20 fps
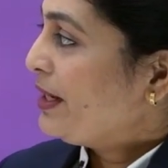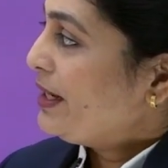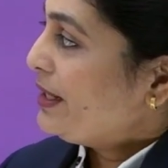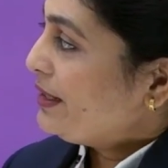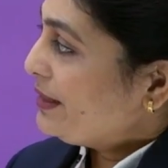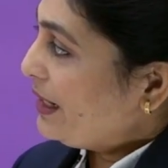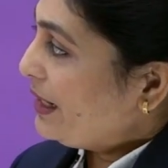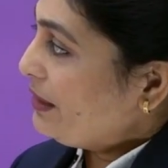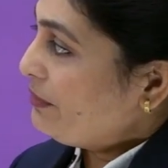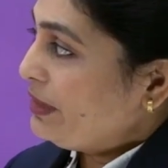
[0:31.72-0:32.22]

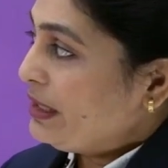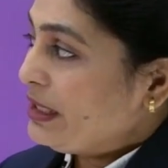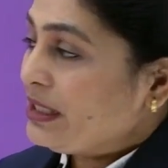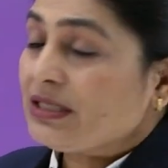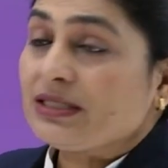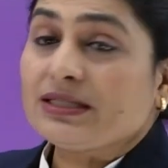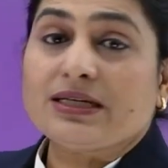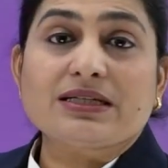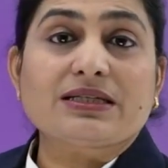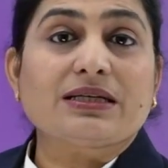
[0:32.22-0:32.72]
Then we'll
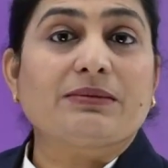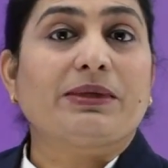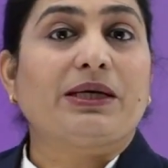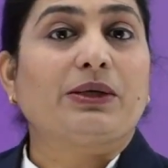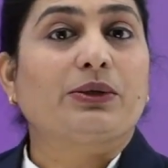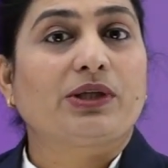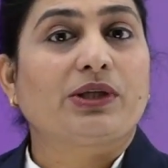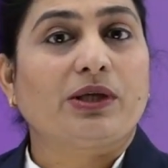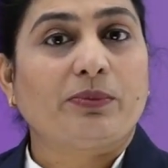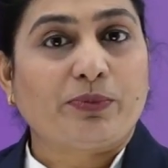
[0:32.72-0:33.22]
discuss
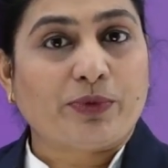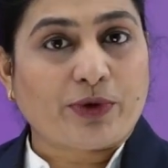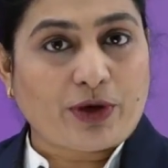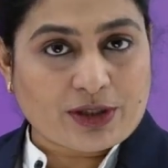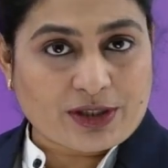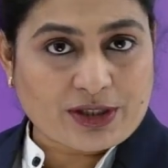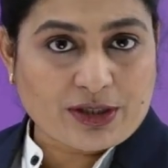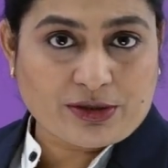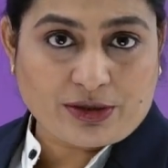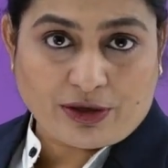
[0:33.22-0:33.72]
about the
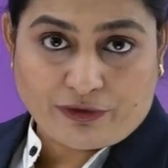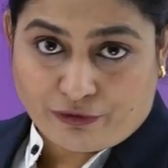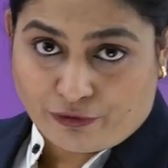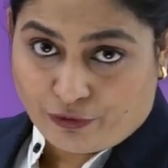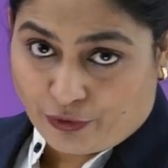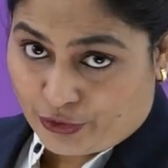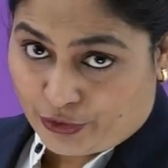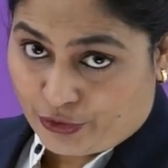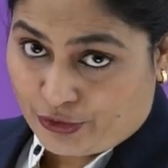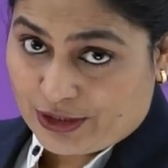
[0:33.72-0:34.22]
process of
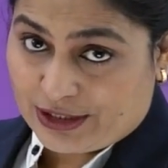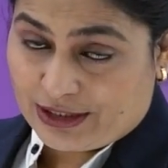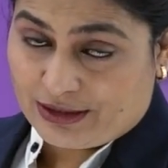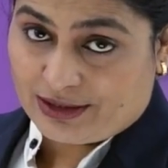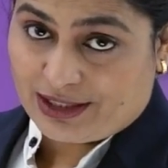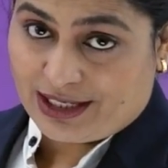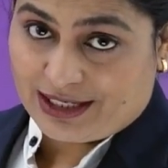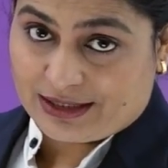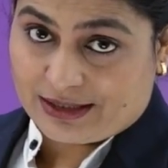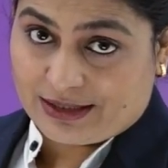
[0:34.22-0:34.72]

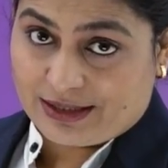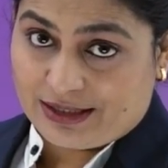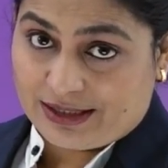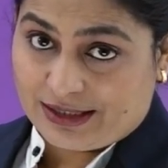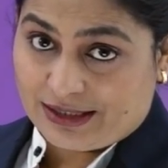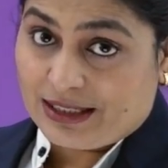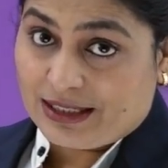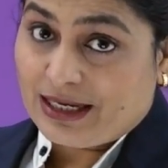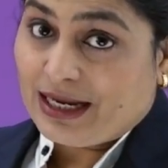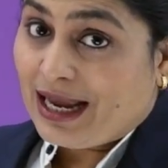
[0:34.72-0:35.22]

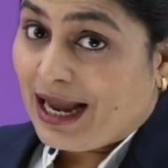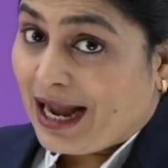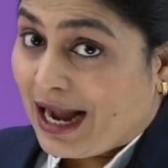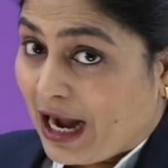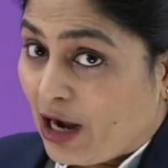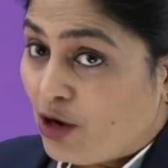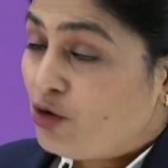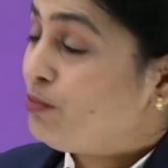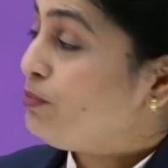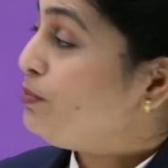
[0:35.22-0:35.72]
photosynthesis,
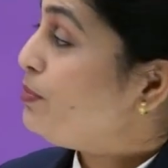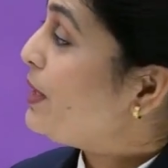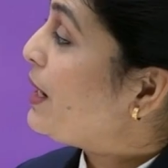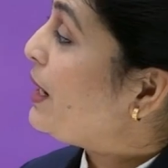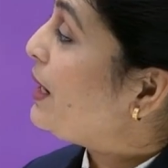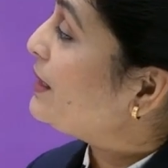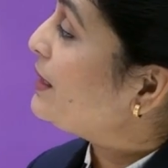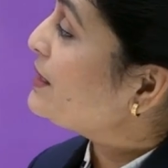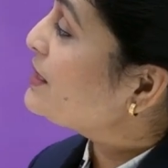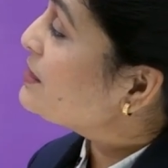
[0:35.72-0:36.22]
how
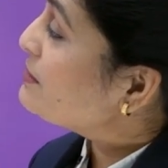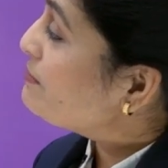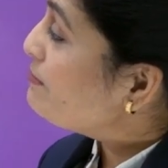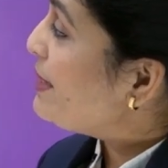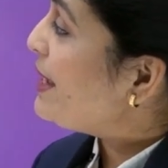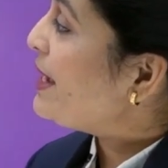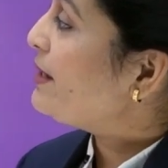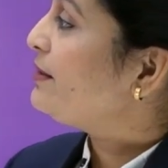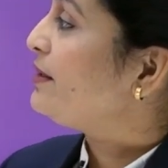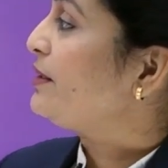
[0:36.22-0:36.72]
plants
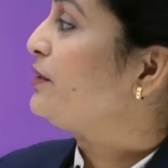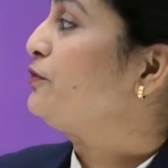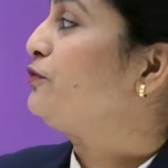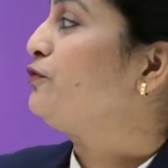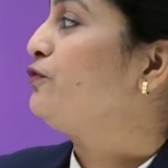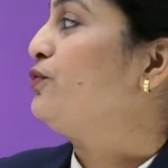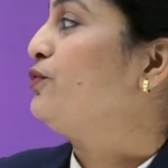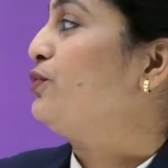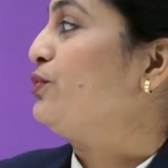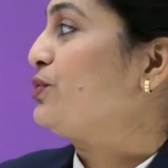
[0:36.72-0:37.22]
make their
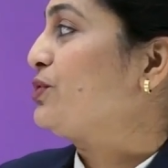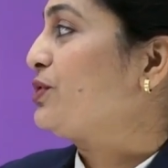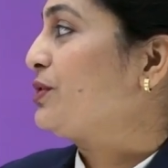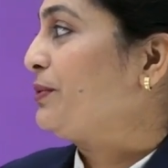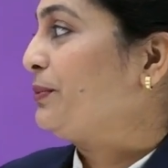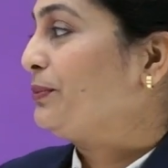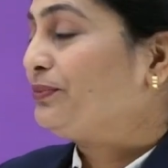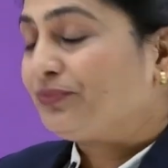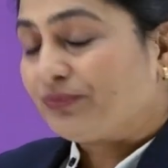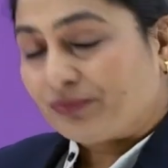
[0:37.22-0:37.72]
food.
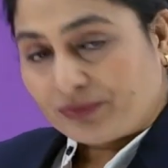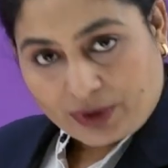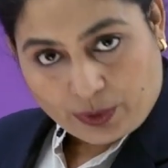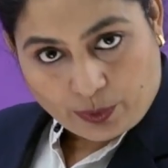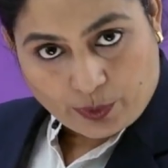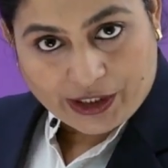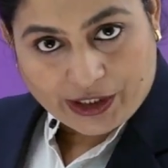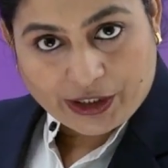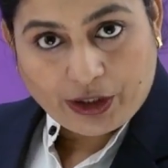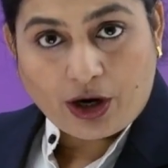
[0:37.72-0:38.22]

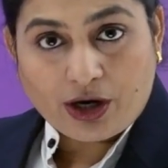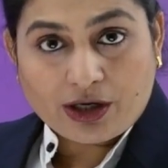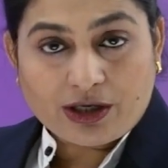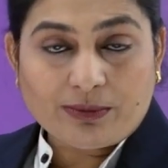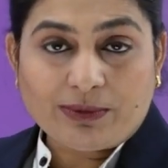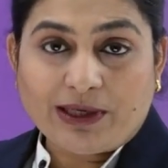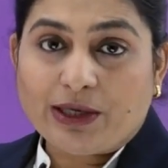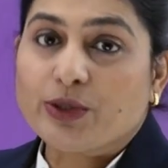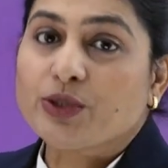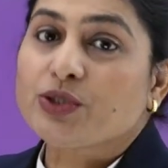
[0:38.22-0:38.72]
We'll talk
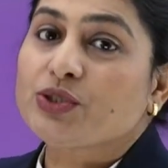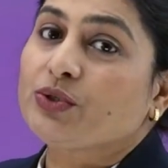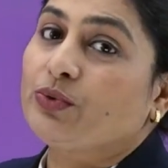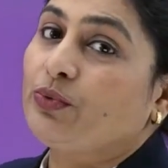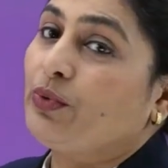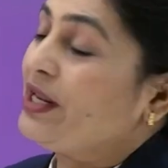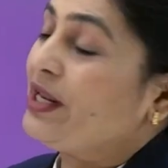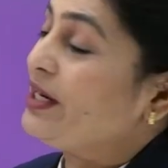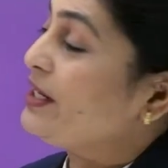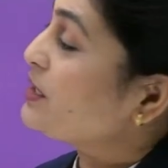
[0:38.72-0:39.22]
about
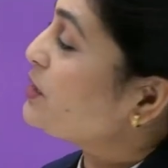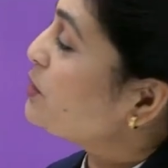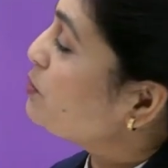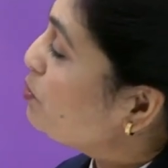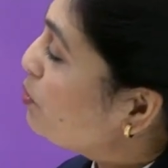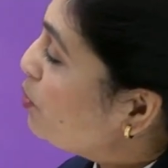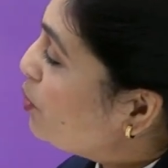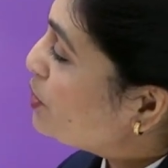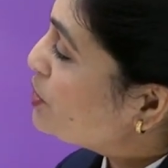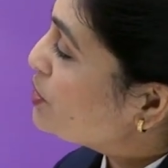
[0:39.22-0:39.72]
various
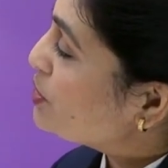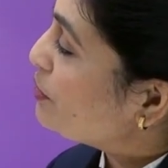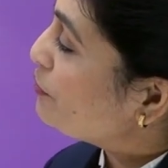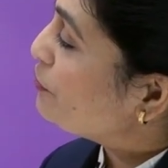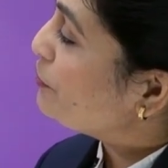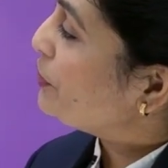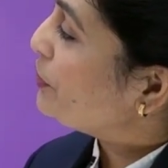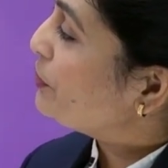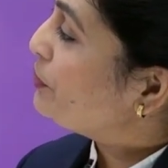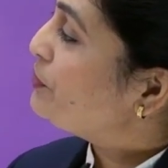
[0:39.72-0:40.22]
modes of
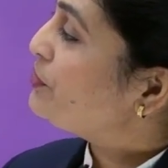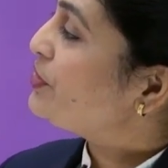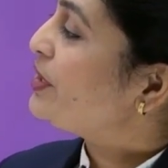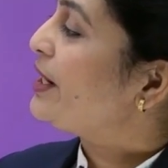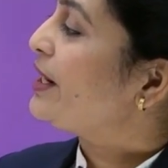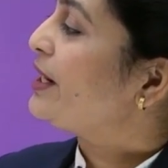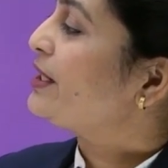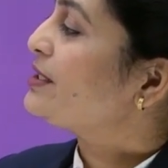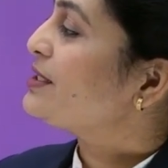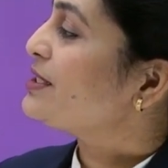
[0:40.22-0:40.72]

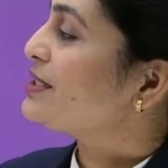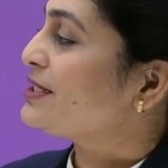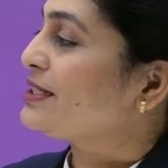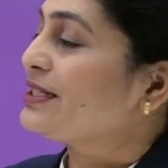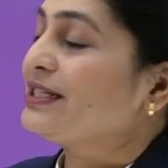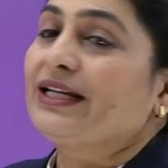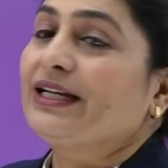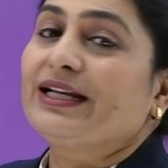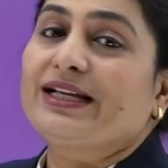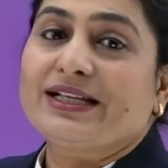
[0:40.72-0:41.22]
nutrients,
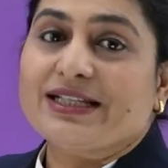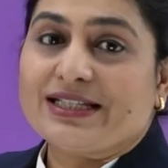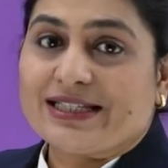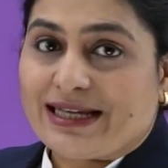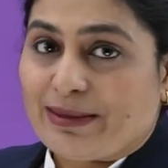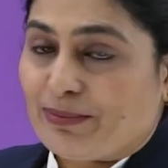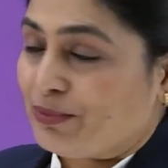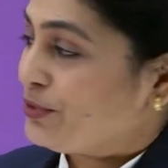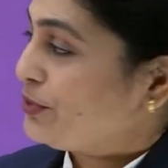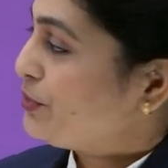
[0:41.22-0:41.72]

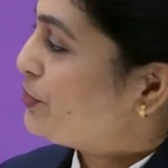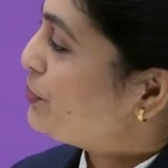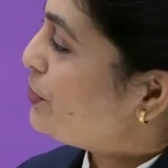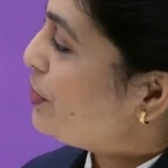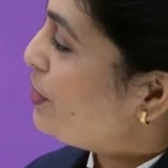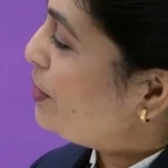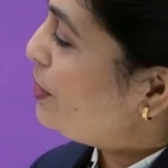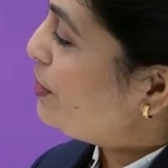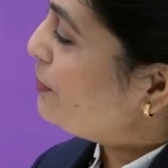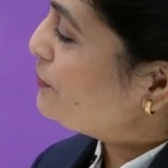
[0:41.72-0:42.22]

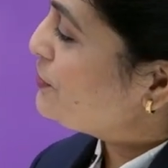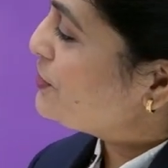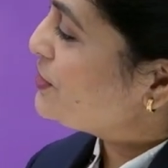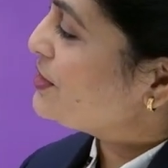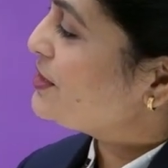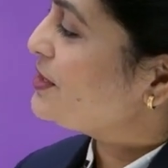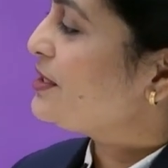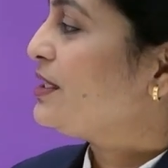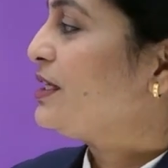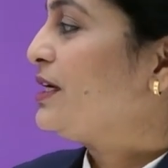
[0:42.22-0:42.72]

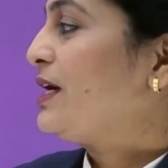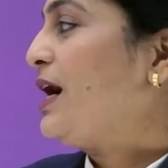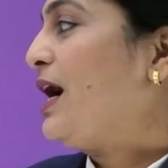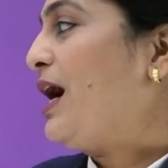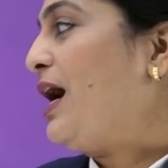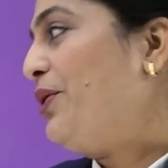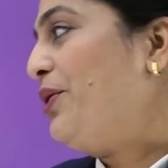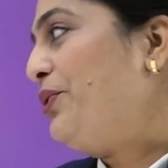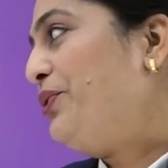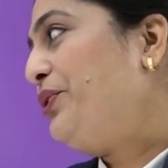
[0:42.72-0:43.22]
saprotrophs,
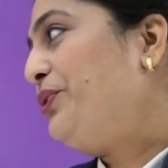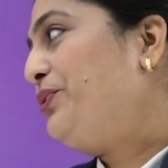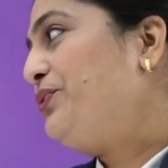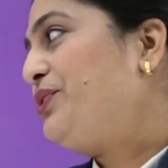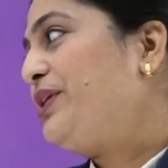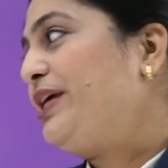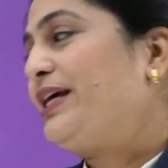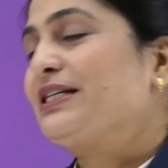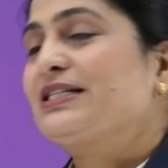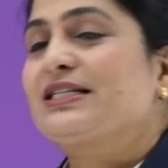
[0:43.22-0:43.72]
how
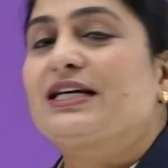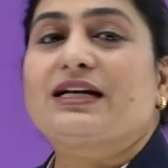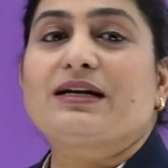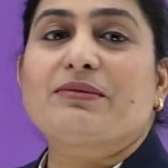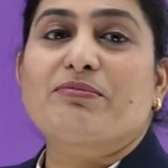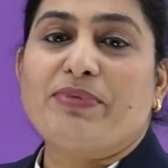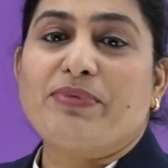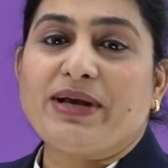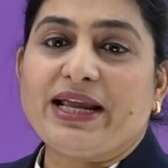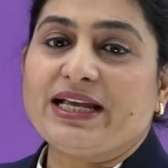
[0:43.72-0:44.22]
nutrients are
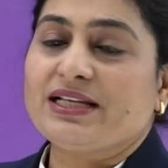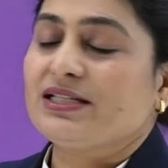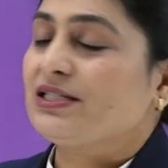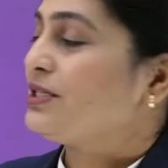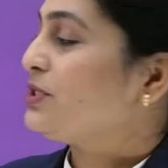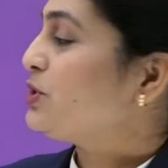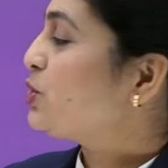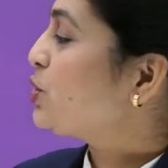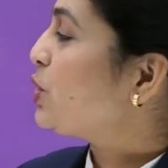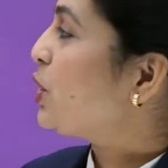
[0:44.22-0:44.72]
replaced
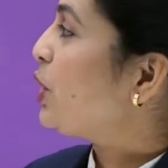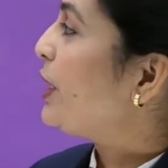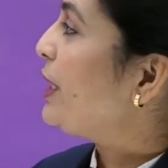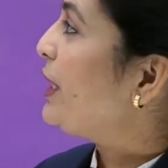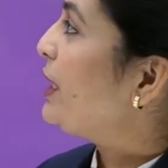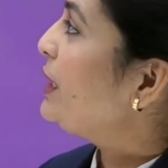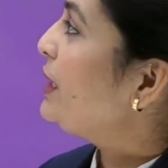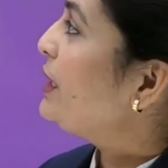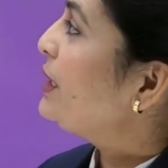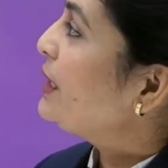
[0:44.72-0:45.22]
in soil.